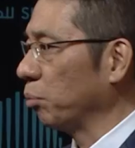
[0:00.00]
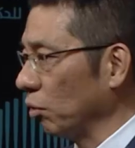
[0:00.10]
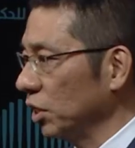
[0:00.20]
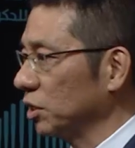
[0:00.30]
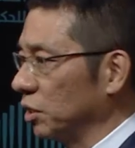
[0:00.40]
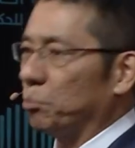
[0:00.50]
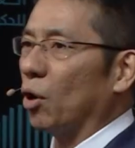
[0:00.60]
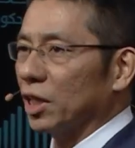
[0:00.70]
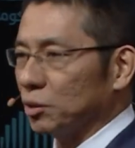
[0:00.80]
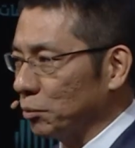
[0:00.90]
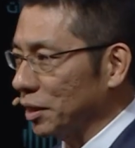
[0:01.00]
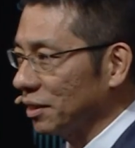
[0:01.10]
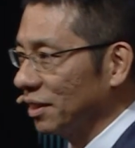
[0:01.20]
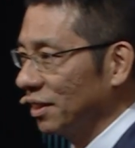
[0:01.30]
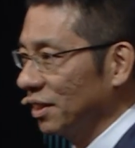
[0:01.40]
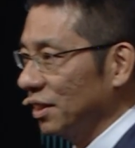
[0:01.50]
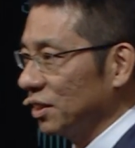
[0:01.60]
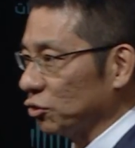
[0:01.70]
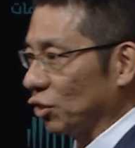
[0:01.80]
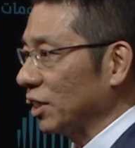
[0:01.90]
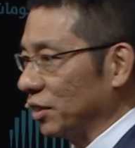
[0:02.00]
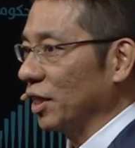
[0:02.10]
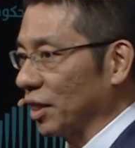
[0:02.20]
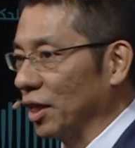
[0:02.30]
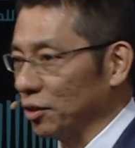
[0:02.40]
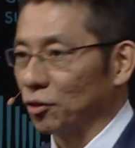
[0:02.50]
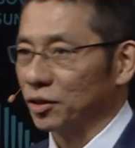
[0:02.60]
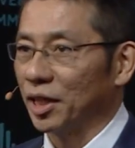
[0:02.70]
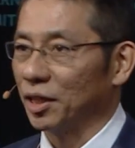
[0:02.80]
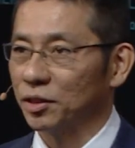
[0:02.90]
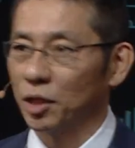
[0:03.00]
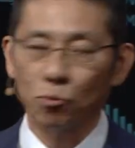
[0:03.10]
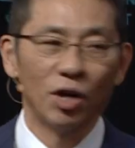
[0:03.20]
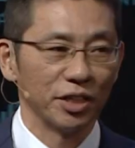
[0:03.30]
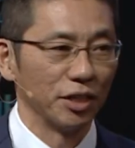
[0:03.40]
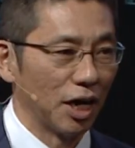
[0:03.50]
police department, so that they're working